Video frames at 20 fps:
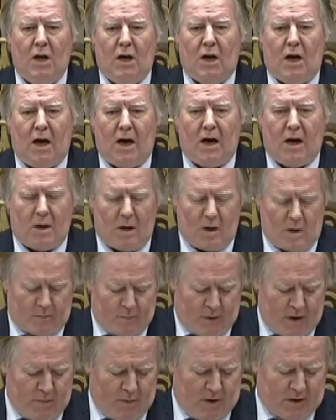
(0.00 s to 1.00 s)

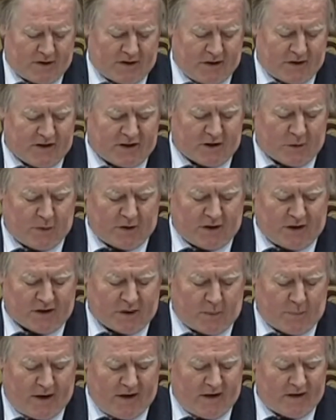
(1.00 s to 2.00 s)
citizens with
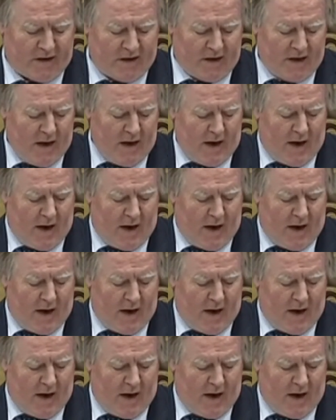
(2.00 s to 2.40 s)
disability